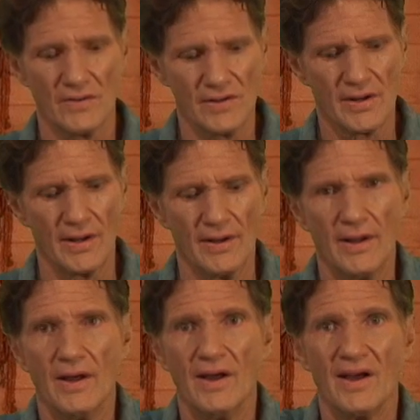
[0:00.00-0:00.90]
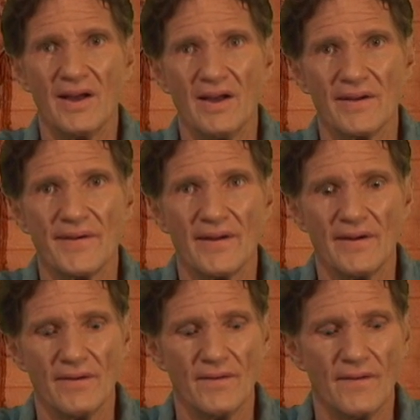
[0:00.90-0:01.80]
Yeah, I
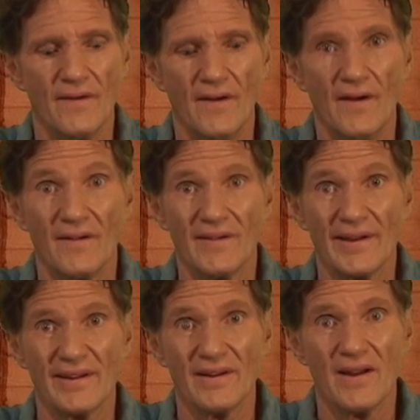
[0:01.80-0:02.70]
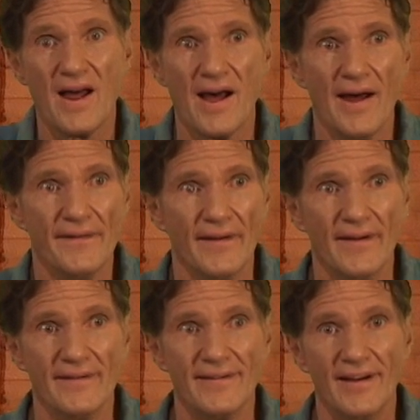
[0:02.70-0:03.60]
like it a lot.
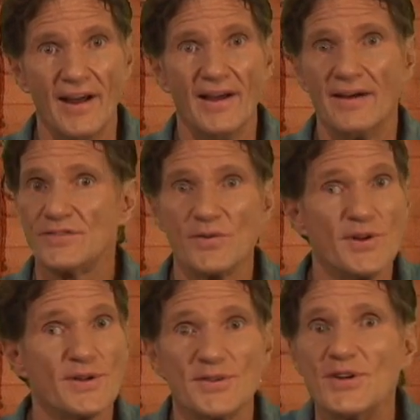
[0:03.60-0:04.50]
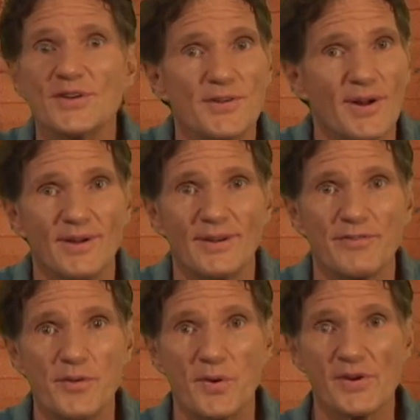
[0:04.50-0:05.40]
And so just a
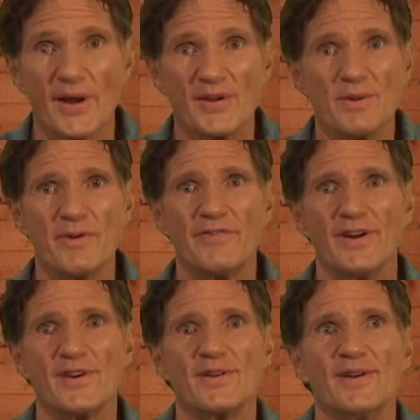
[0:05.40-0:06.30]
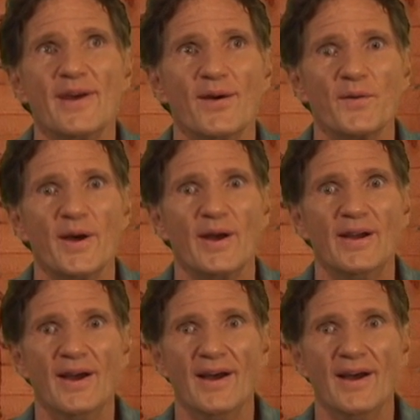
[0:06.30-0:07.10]
few more seconds. Let me finish the day, okay?